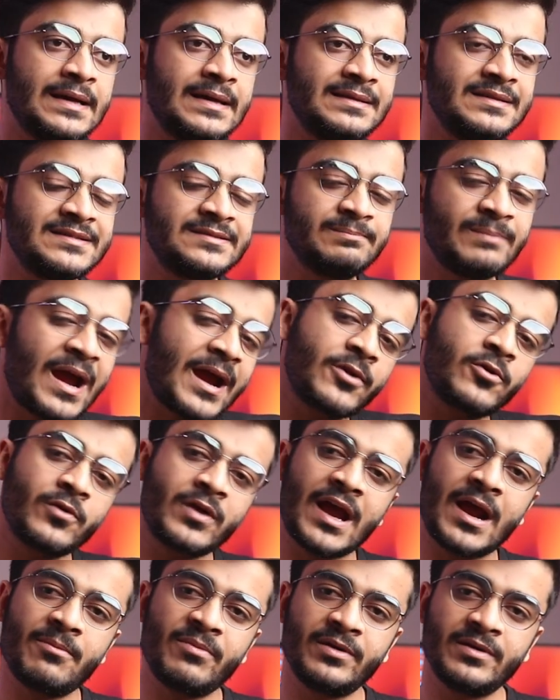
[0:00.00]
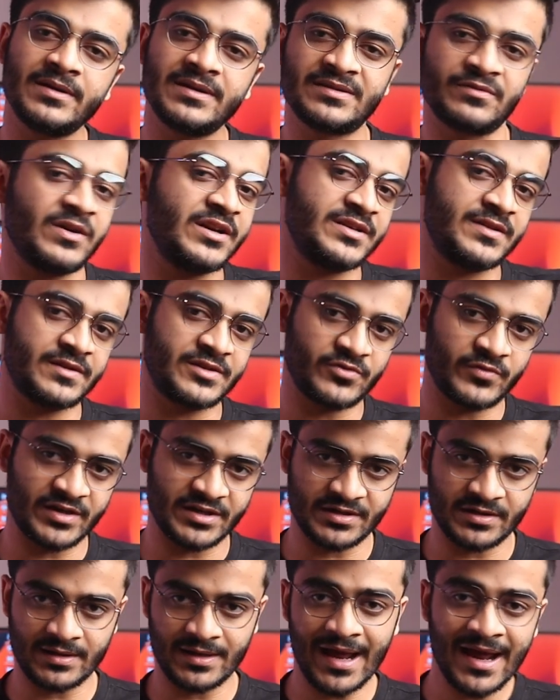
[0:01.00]
And this macro camera is very
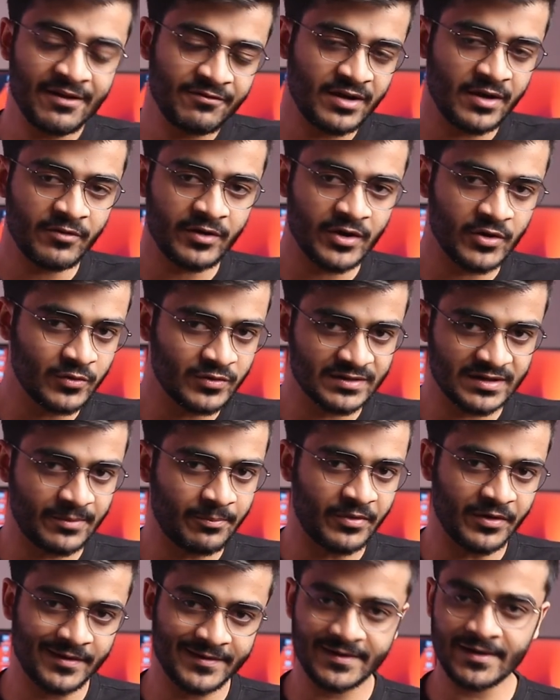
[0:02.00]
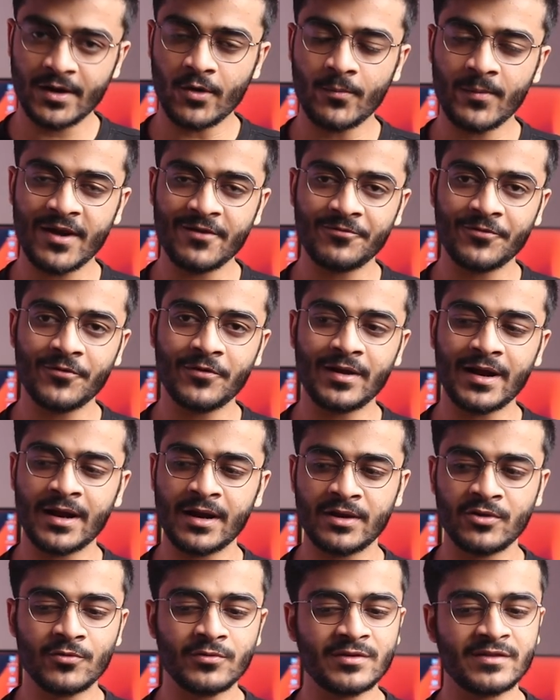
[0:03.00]
situational. I have never used it personally on my phone, and
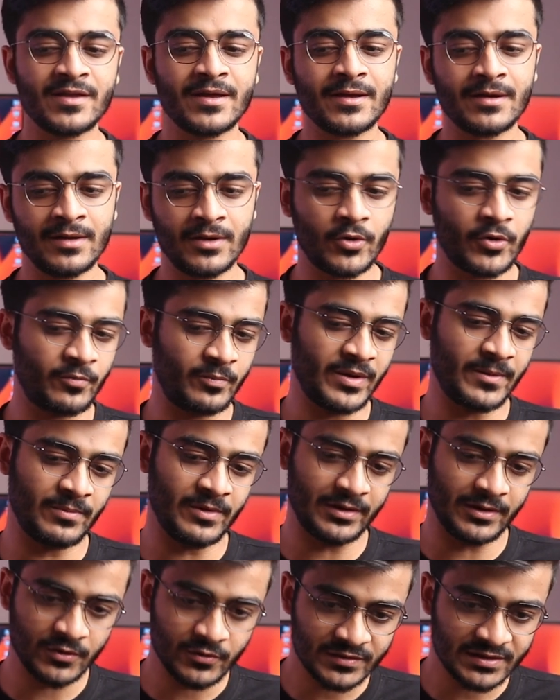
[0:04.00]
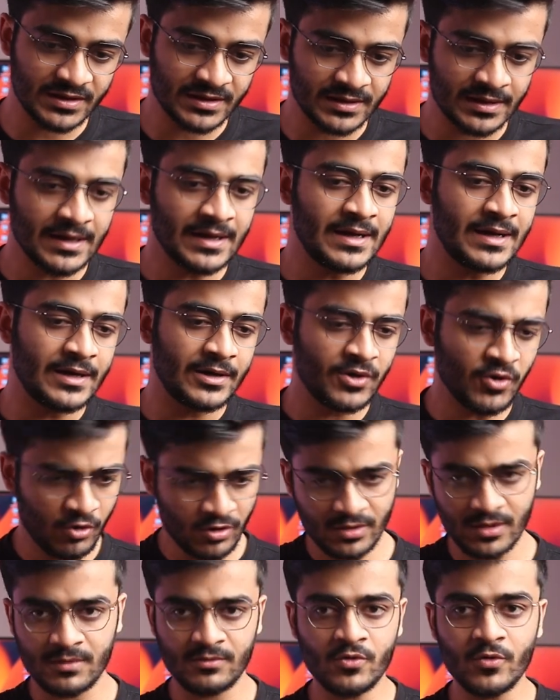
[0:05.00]
I don't think a lot of people use it.
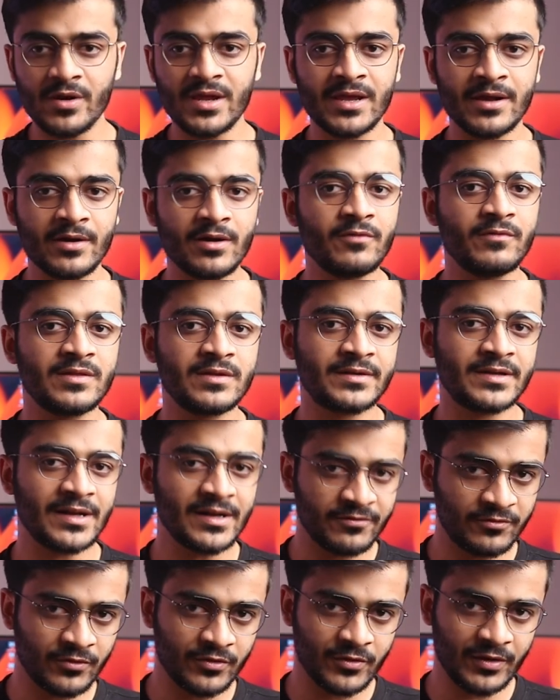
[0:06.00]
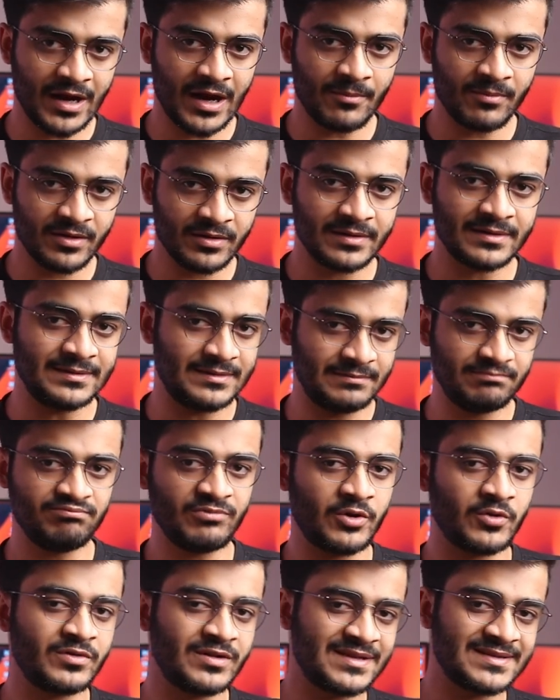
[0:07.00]
Not going here with a telephoto camera,
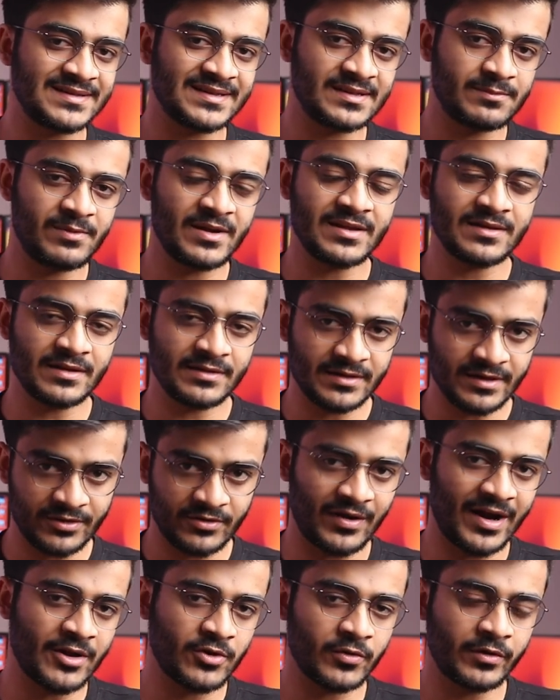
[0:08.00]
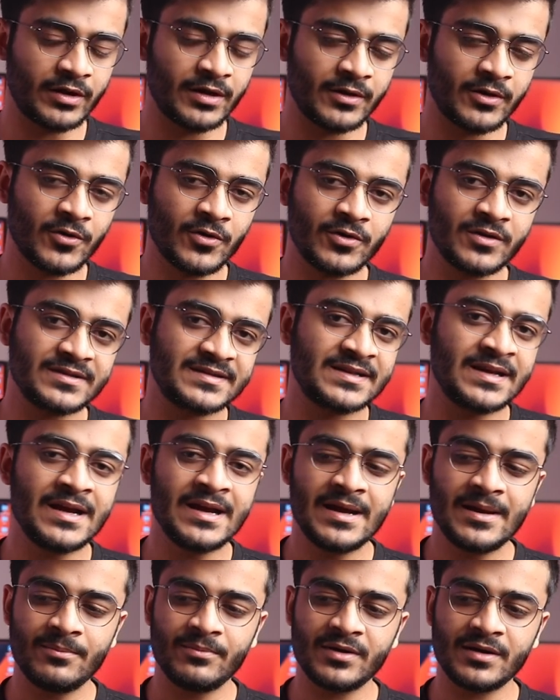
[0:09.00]
does explain that they're trying to cut costs,
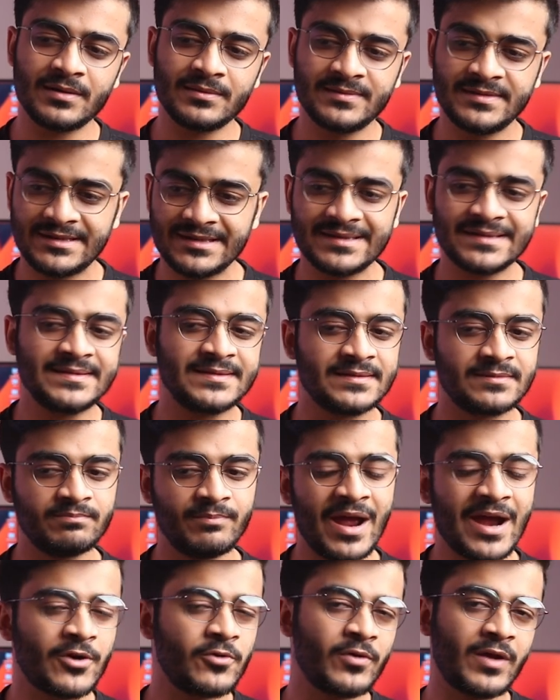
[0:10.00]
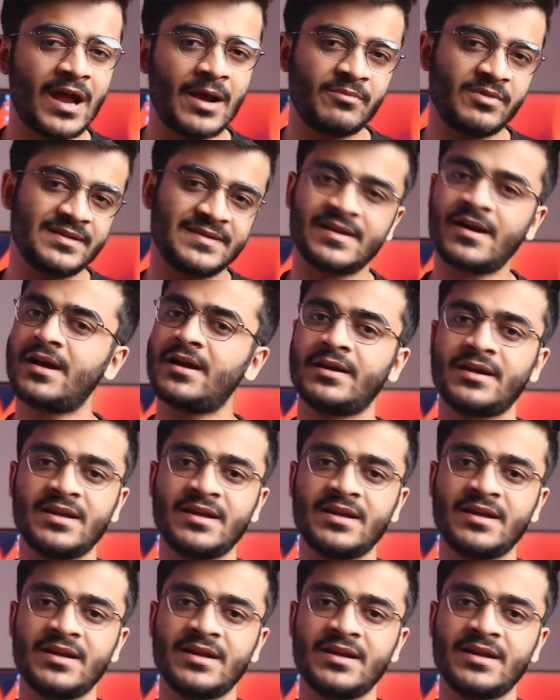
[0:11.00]
but this macro camera is kind